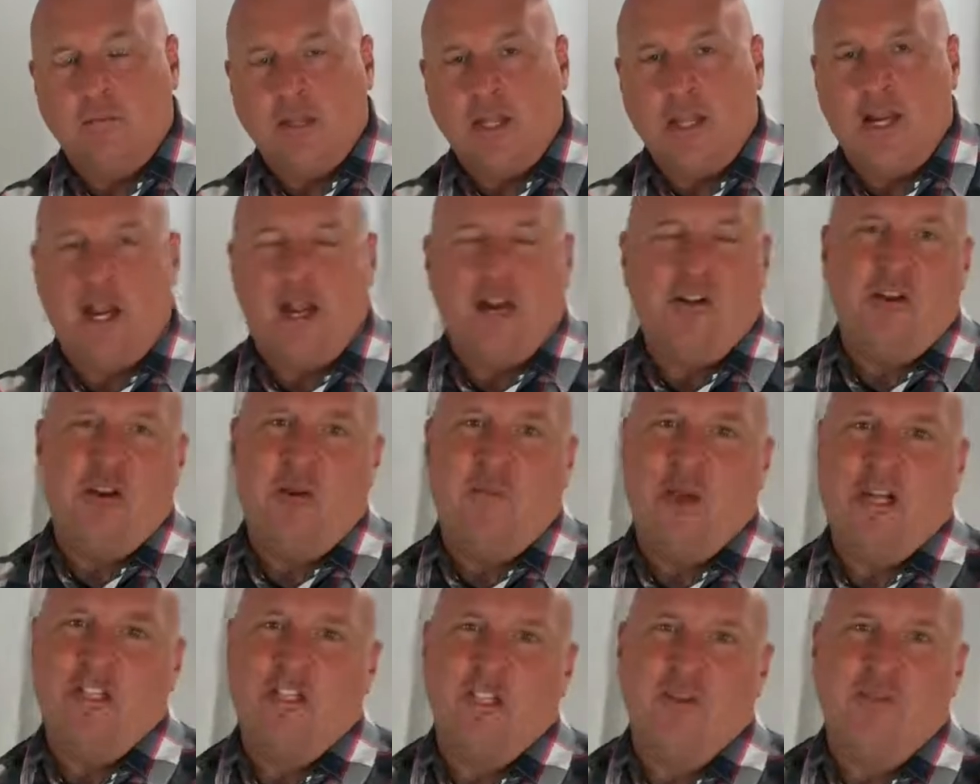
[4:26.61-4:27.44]
And I don't know
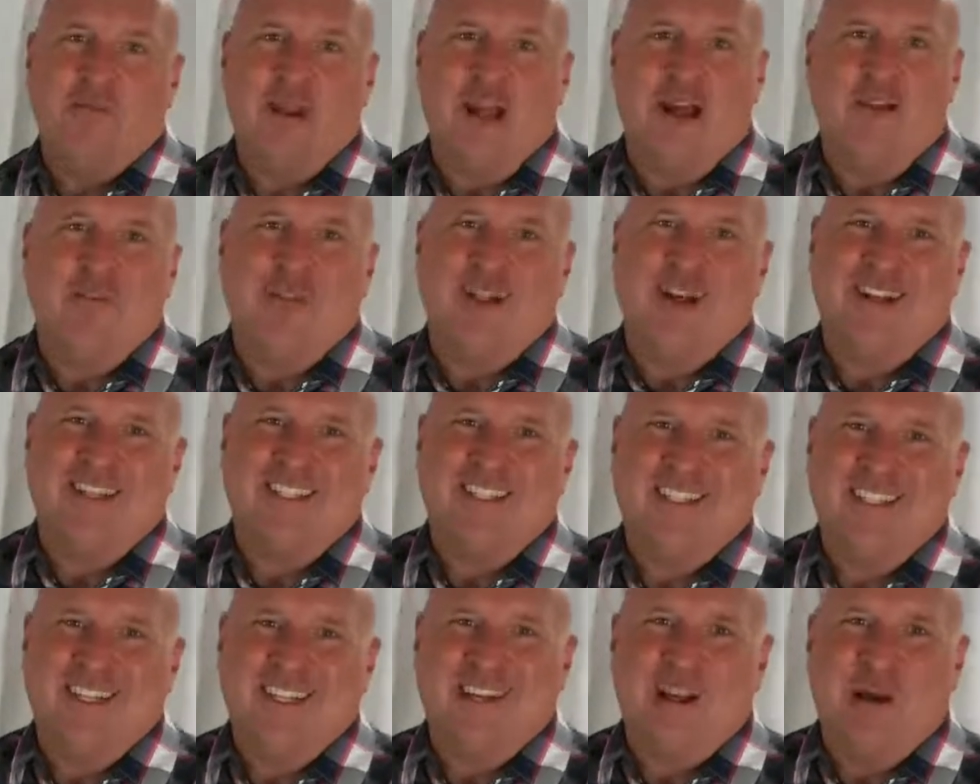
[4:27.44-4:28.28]
about you, but I've
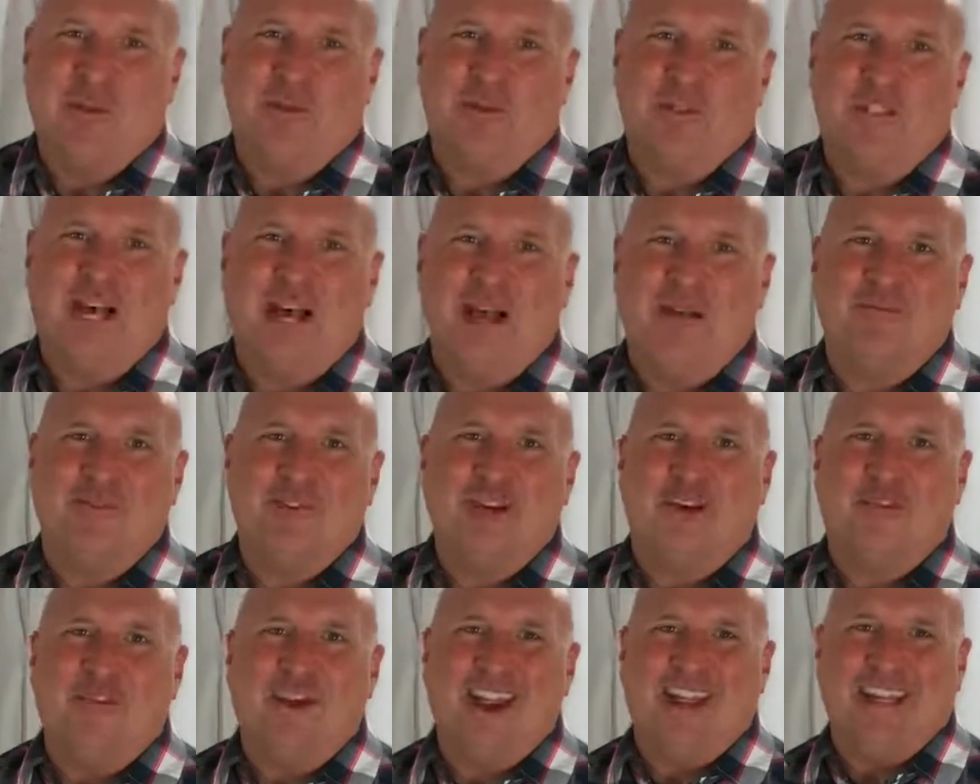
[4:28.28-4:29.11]
lost it a couple times
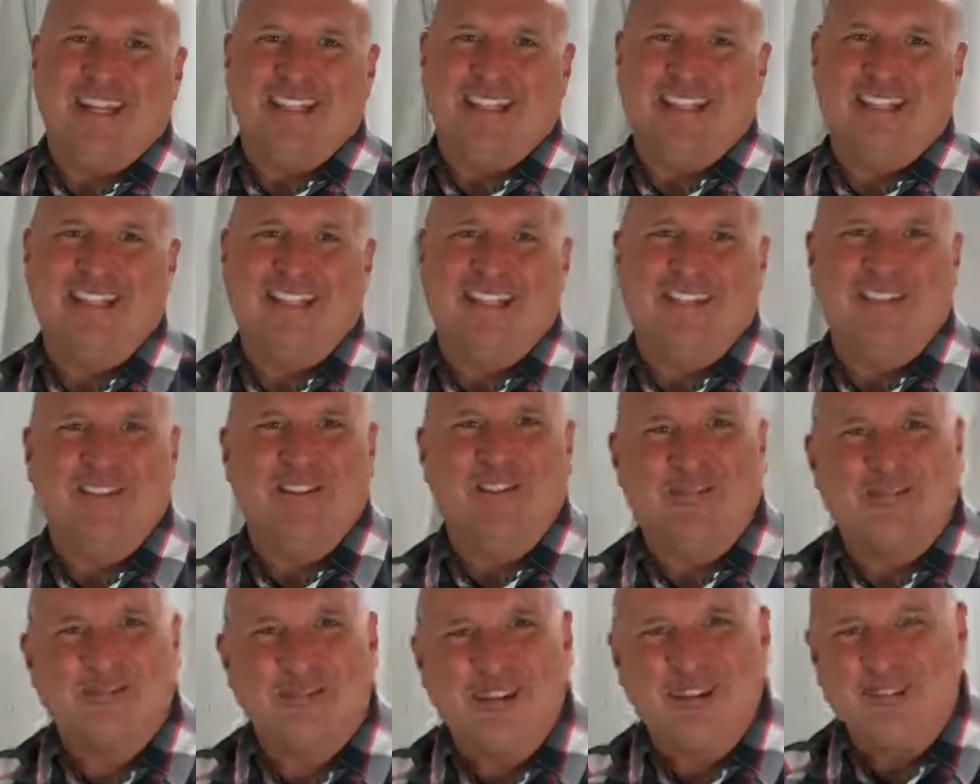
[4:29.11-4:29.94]
already just
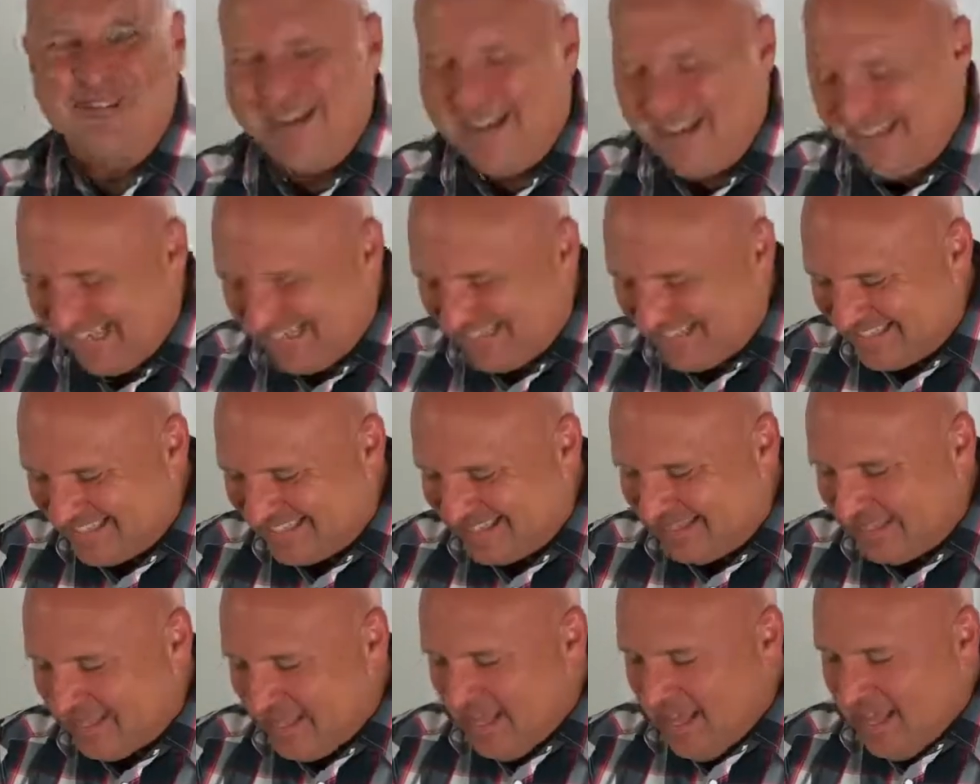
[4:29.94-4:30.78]
during 3 weeks.
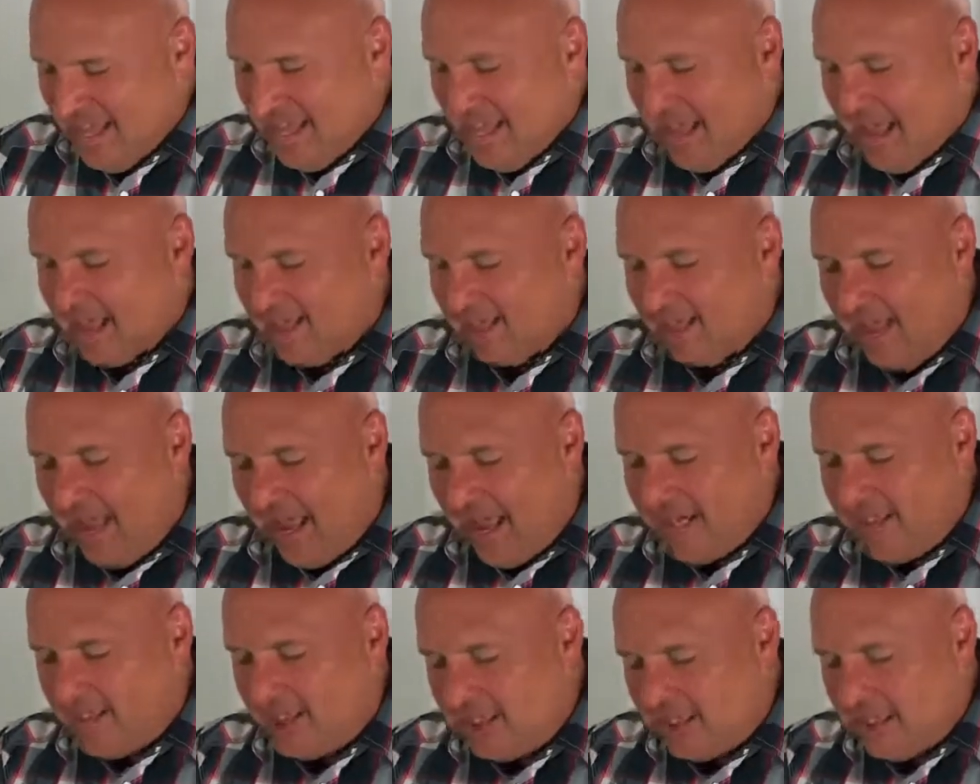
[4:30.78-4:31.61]
And
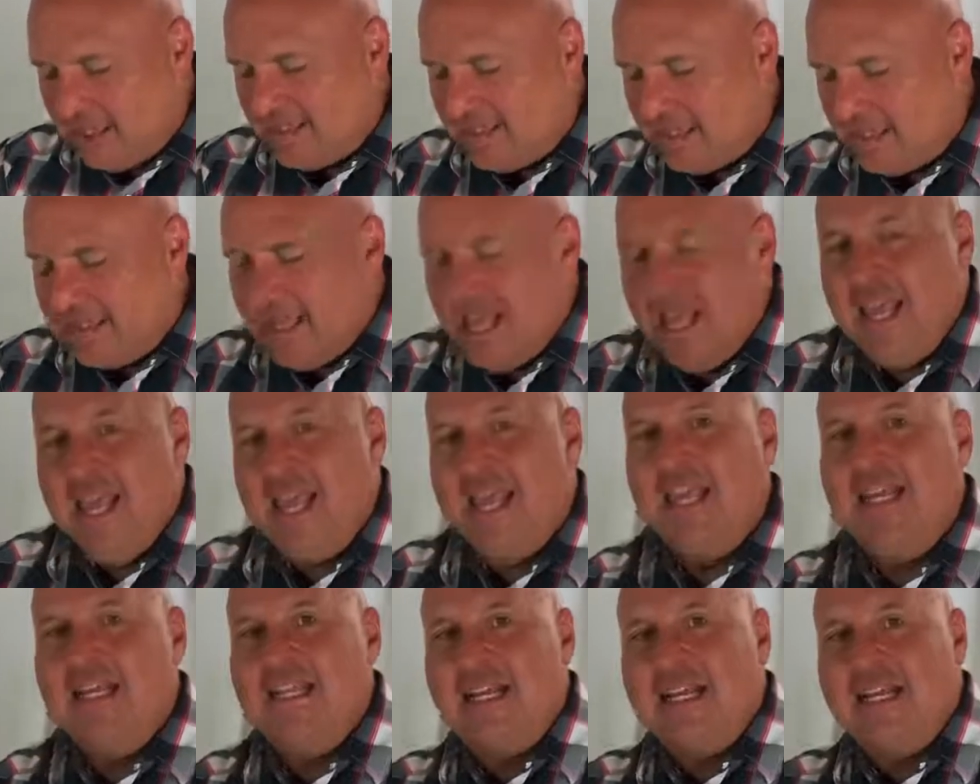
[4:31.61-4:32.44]
Elijah does this.
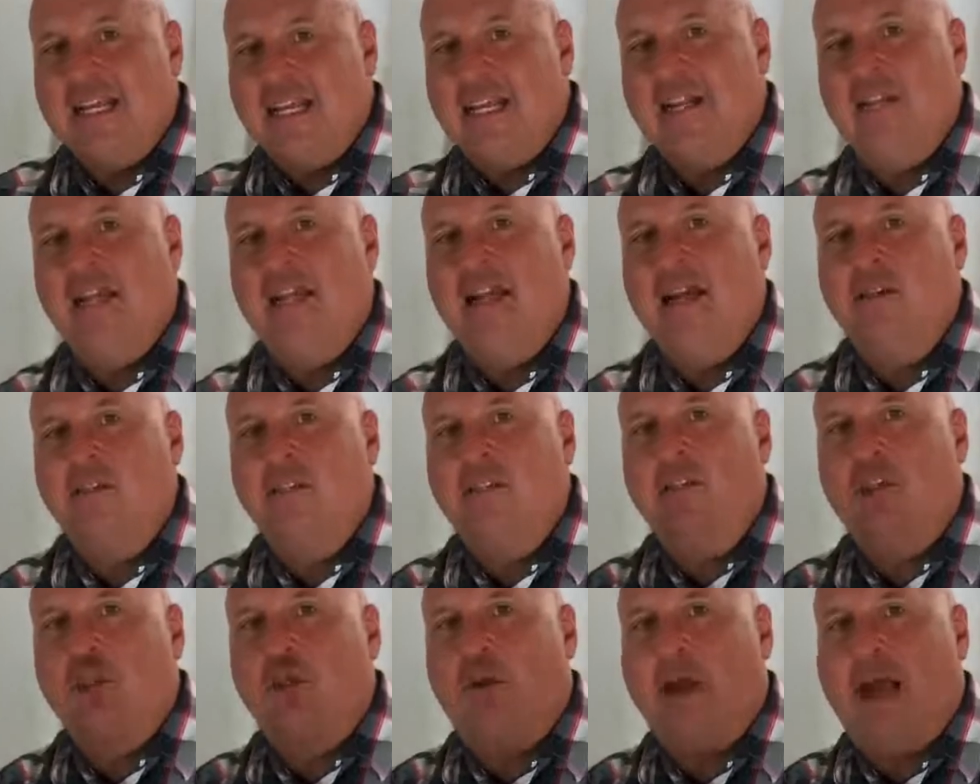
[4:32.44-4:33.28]
He declares
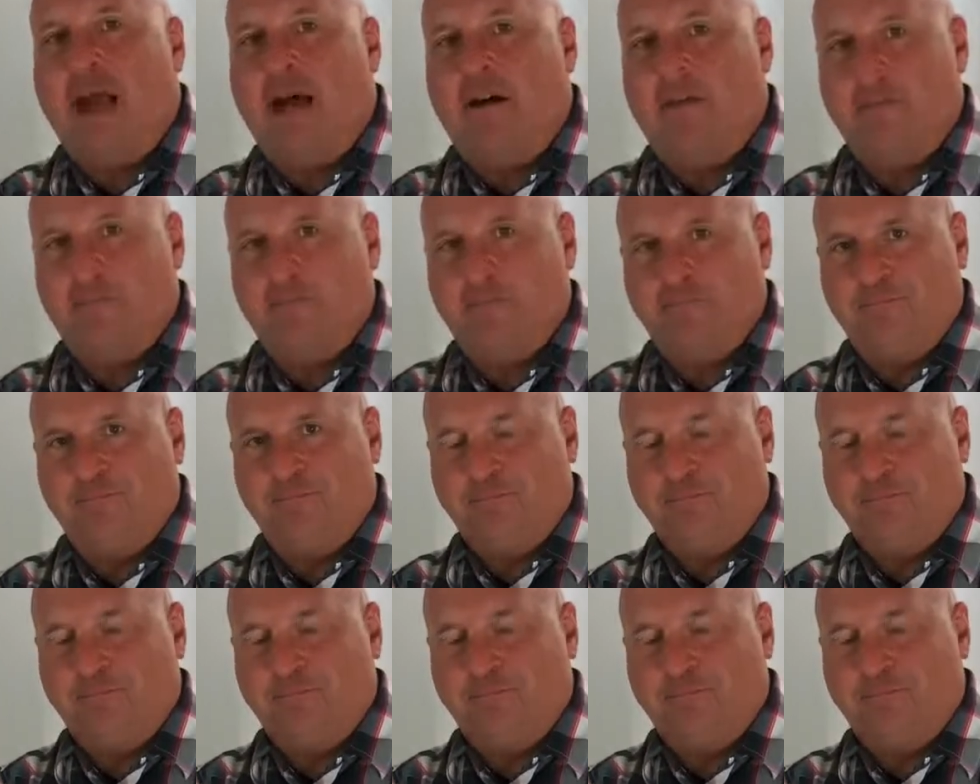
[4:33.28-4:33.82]
a drought.